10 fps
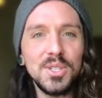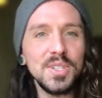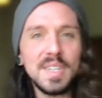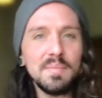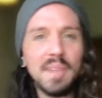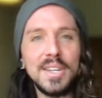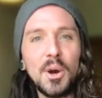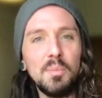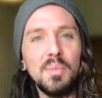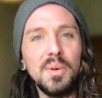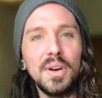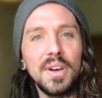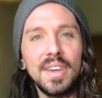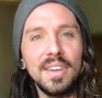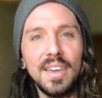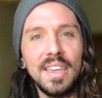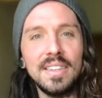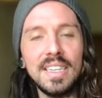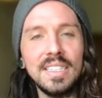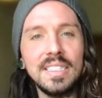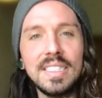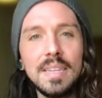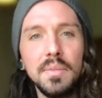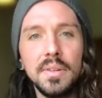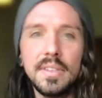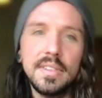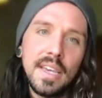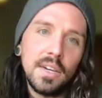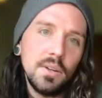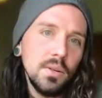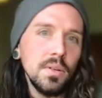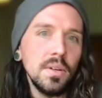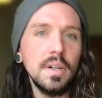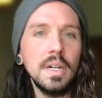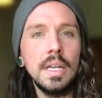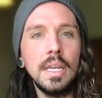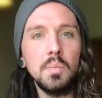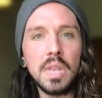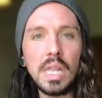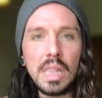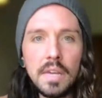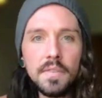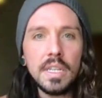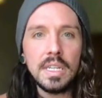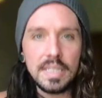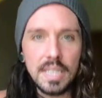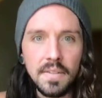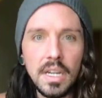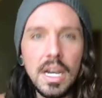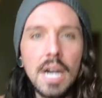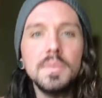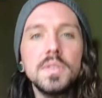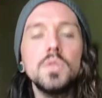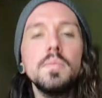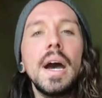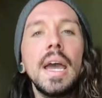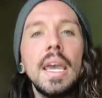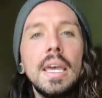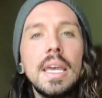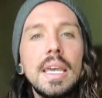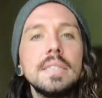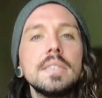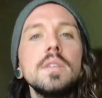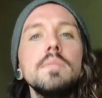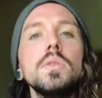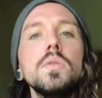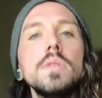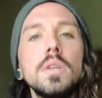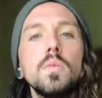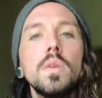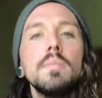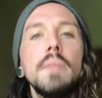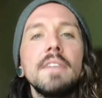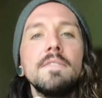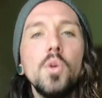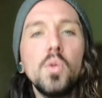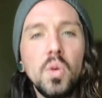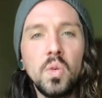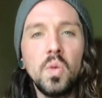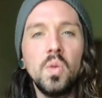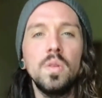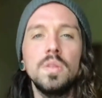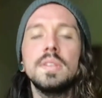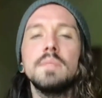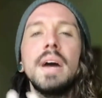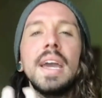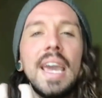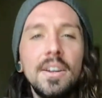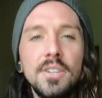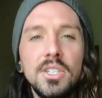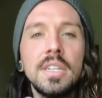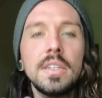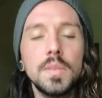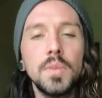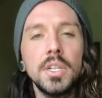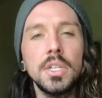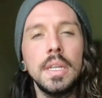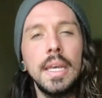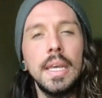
just in my notebook in symbols, it's like, cool. The livingness of it comes through its communion with my vocal cords and my energy and expression.